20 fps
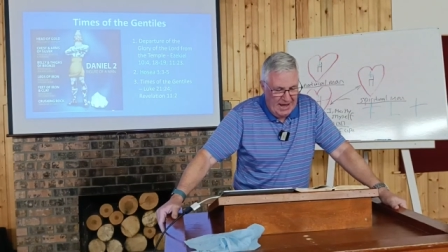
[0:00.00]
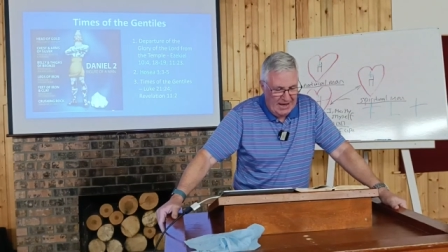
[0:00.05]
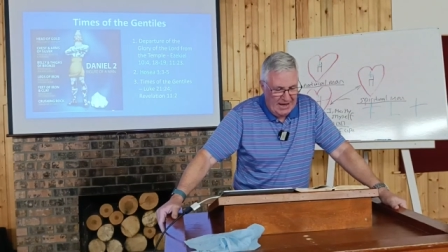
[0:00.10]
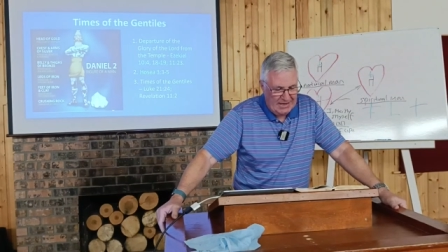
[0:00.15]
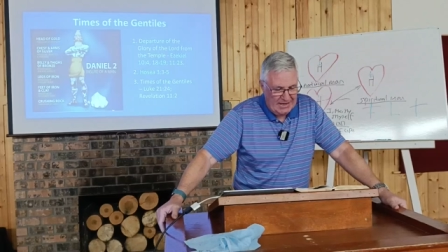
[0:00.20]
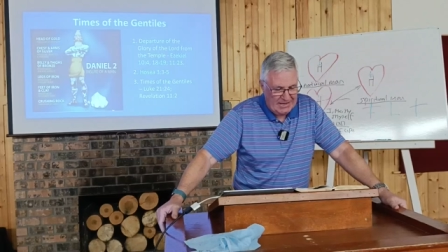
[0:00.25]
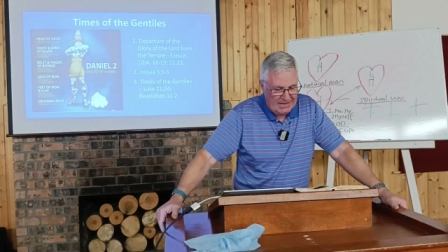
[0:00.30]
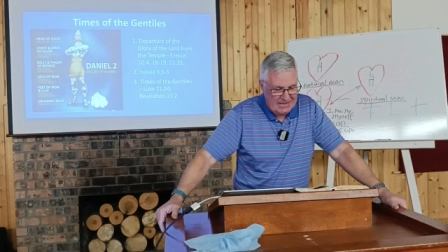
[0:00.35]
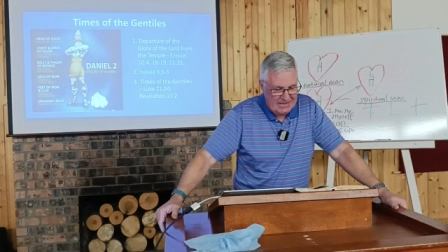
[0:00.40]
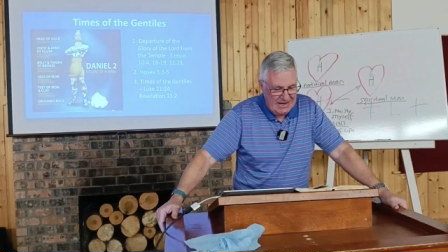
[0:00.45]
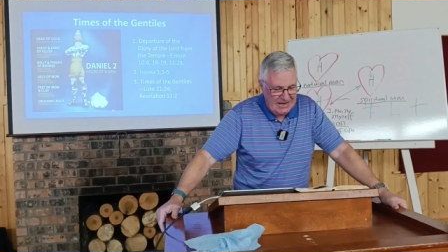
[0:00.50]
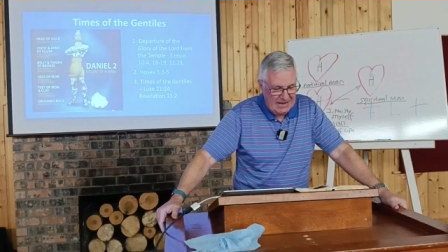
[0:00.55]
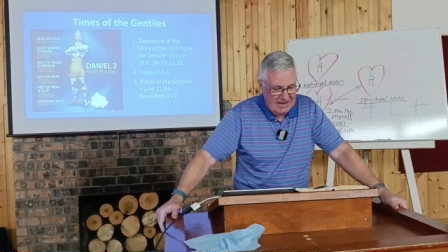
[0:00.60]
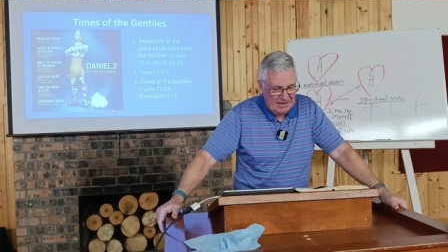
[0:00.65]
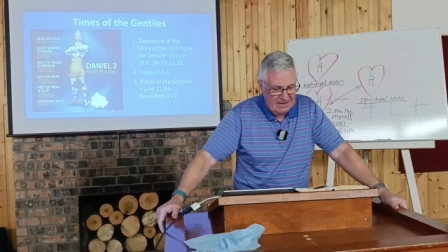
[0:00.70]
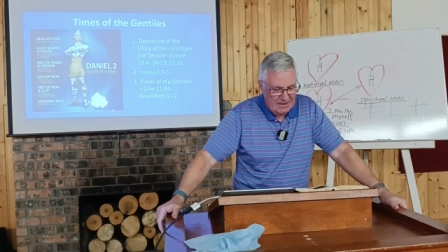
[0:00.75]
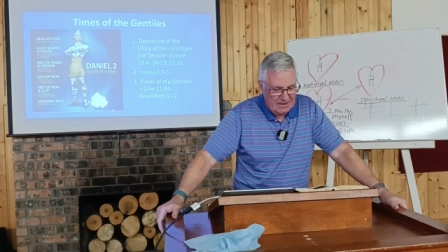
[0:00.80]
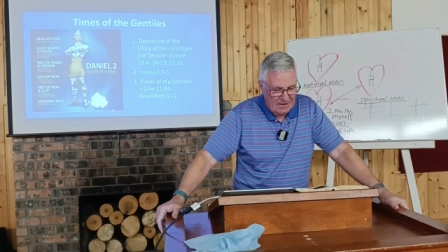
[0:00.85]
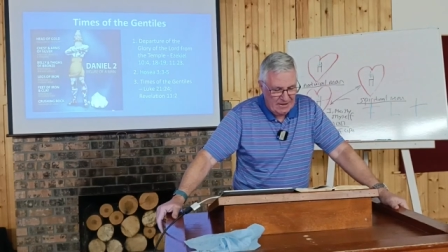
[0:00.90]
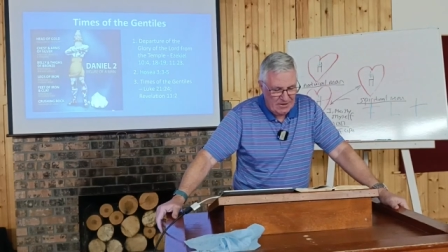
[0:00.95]
and
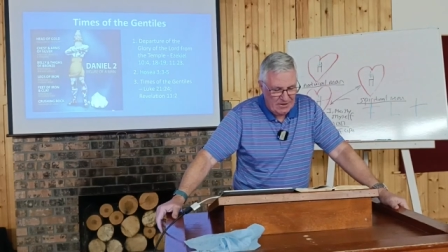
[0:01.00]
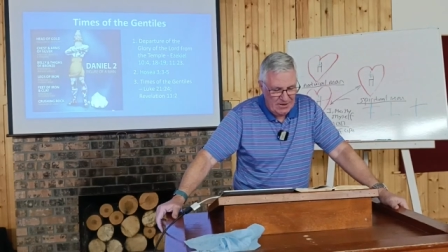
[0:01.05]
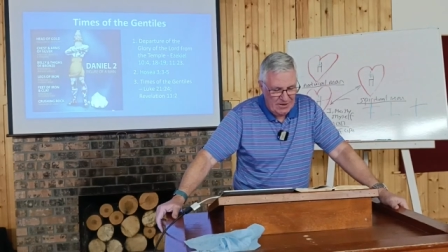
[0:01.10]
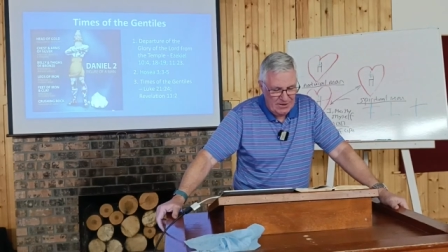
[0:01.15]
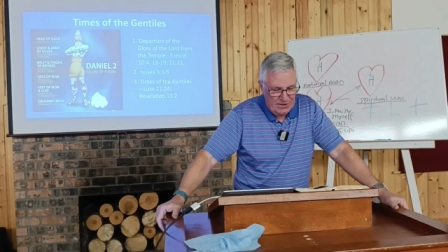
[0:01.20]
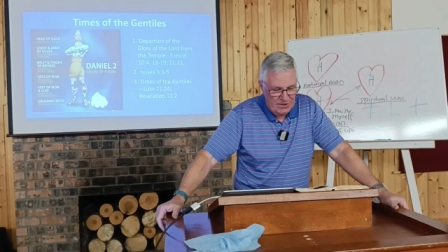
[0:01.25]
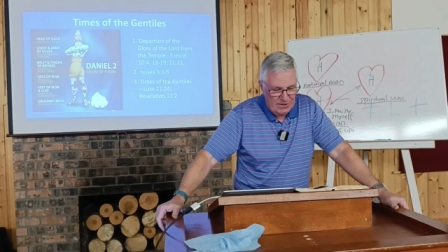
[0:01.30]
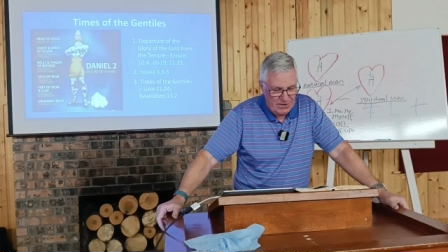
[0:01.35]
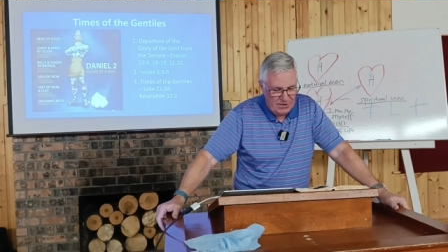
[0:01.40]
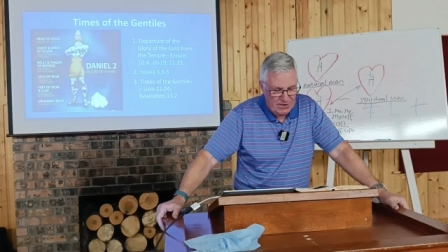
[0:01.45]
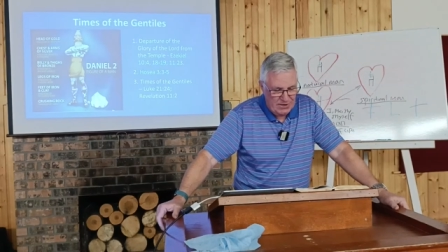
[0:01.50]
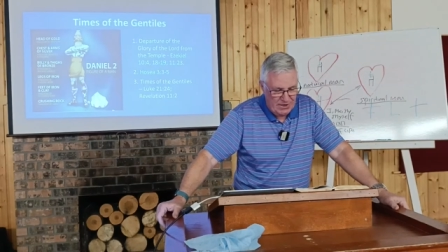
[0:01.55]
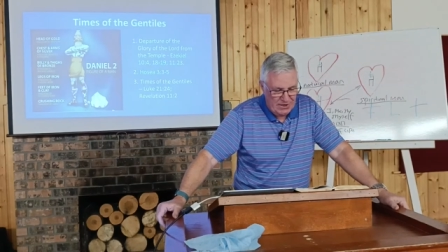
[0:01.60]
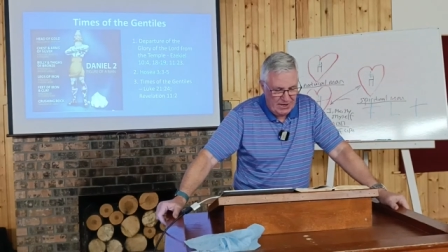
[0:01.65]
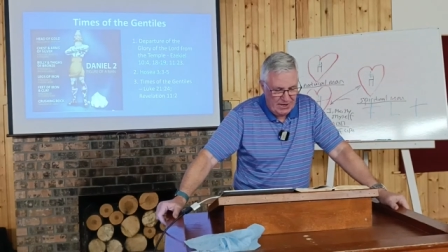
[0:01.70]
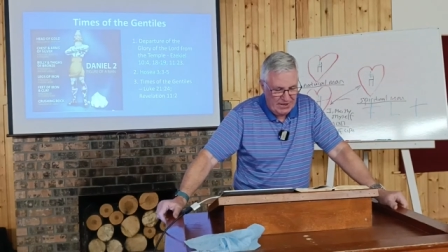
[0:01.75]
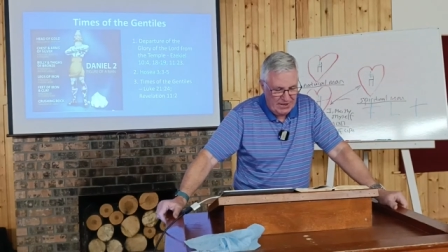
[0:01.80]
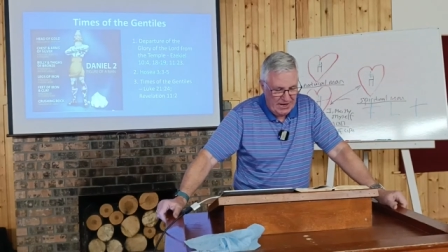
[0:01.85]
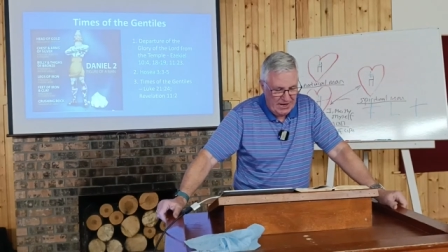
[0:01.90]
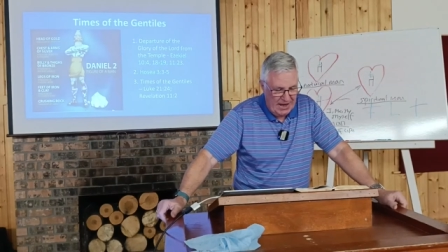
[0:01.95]
seek the Lord their
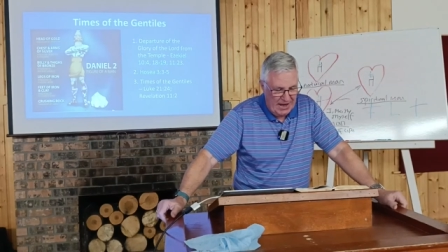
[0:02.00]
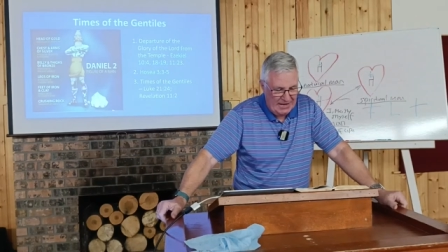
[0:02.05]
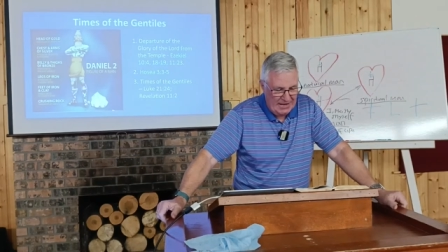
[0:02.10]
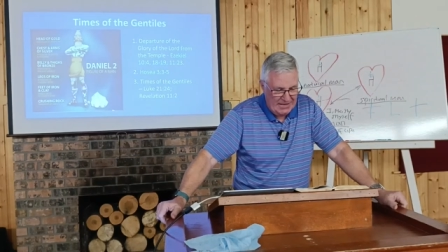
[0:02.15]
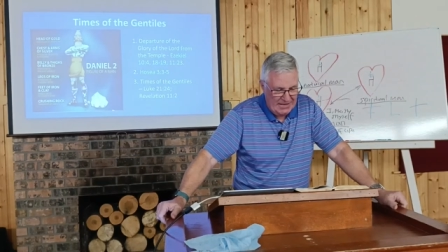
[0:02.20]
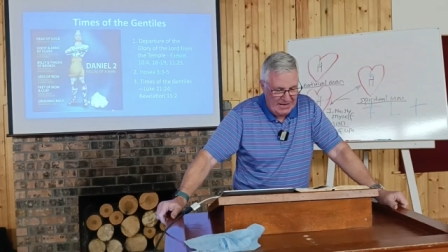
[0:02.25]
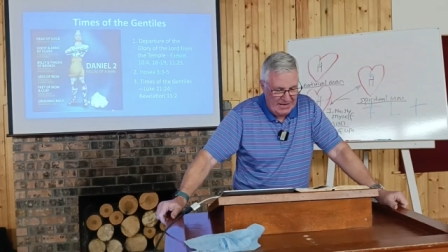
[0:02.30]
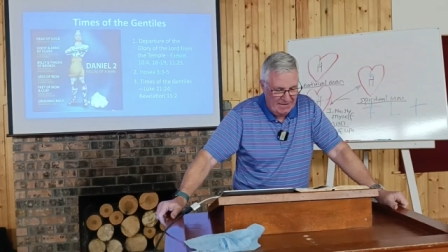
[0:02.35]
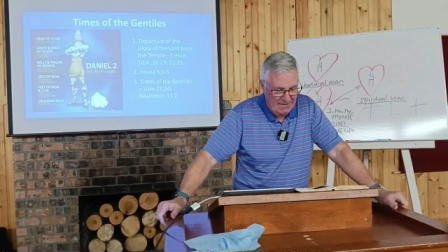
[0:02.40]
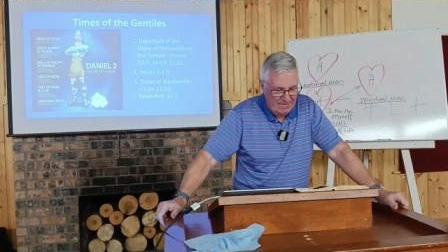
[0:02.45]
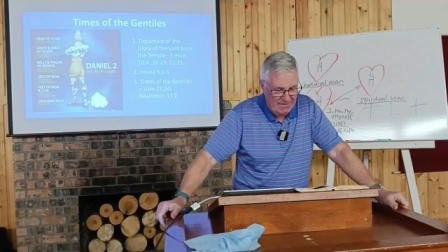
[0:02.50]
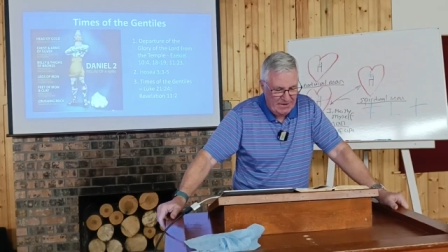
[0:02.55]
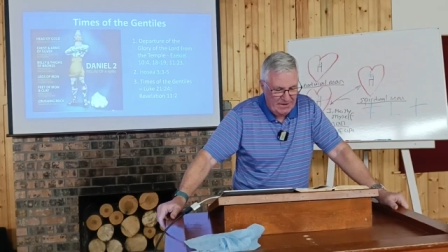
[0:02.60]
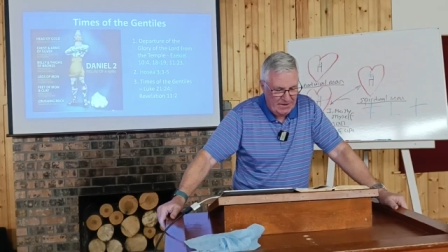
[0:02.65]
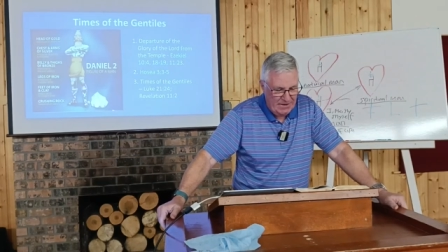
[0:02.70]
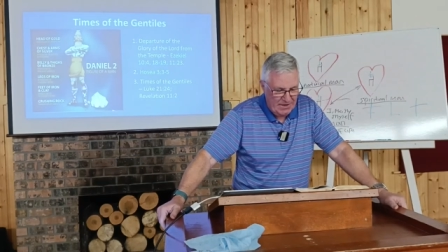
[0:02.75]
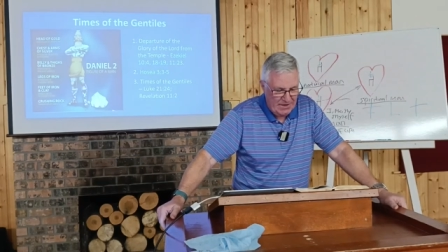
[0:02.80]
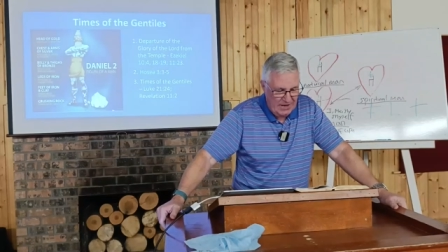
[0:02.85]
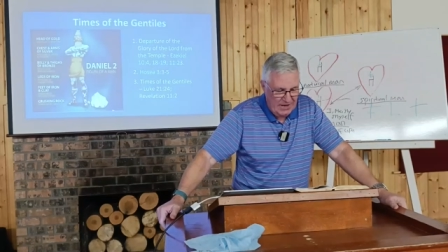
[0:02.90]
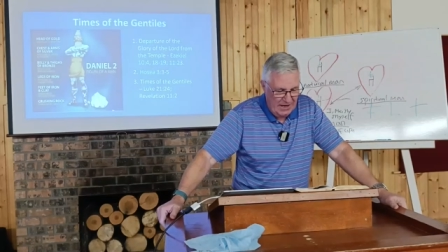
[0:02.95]
God and David
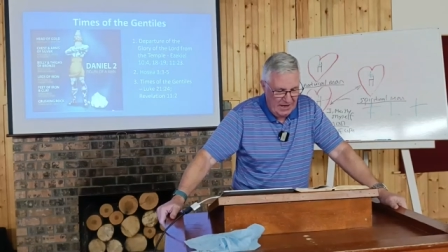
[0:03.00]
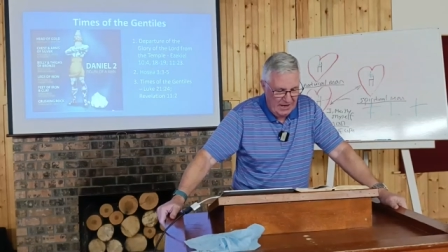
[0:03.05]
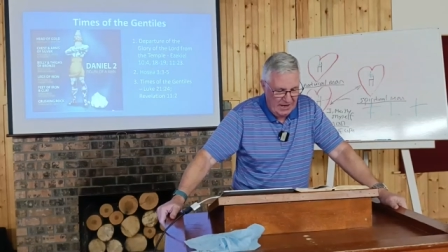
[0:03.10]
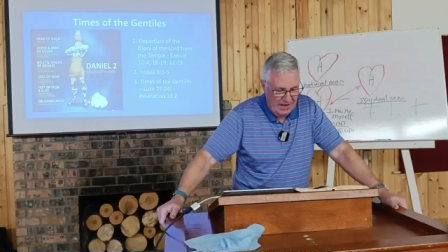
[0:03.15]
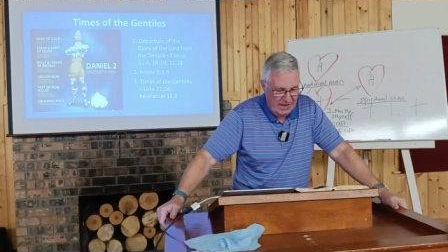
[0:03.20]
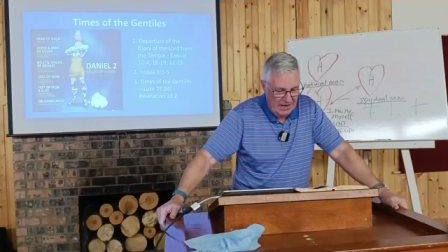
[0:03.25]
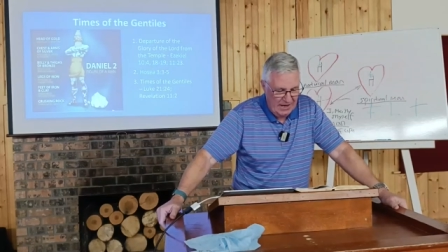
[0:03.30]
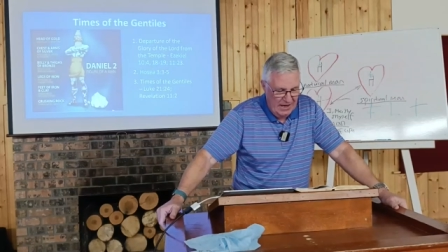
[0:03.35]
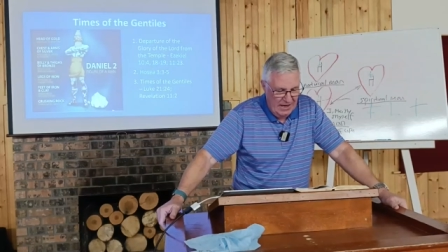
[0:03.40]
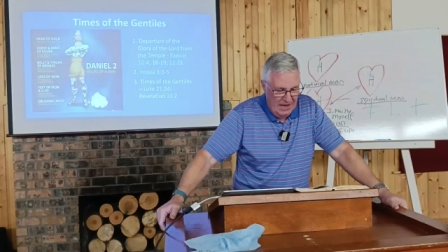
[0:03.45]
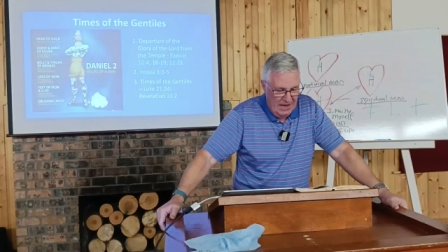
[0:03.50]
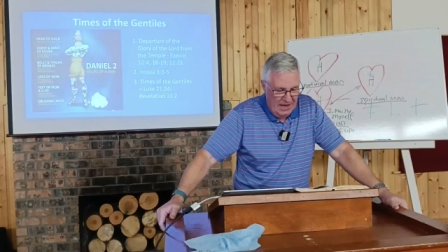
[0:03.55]
their king,